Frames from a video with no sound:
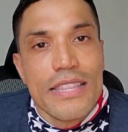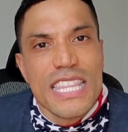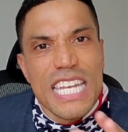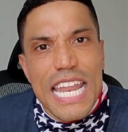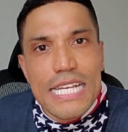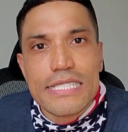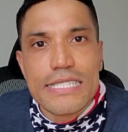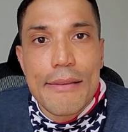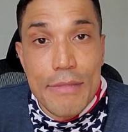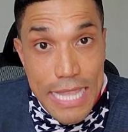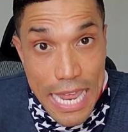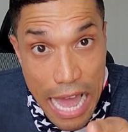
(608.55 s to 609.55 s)
And the next time
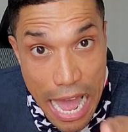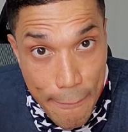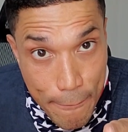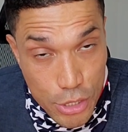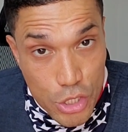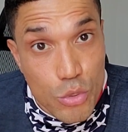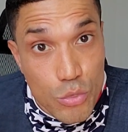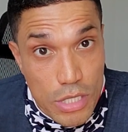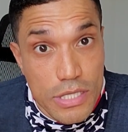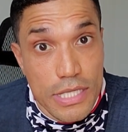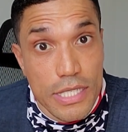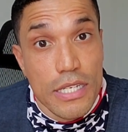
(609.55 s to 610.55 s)
that that
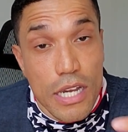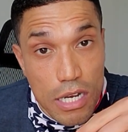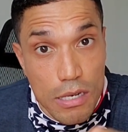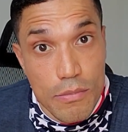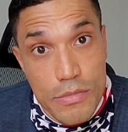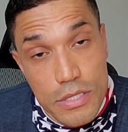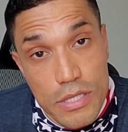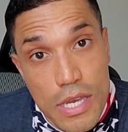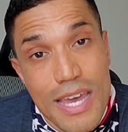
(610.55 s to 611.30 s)
opportunity comes,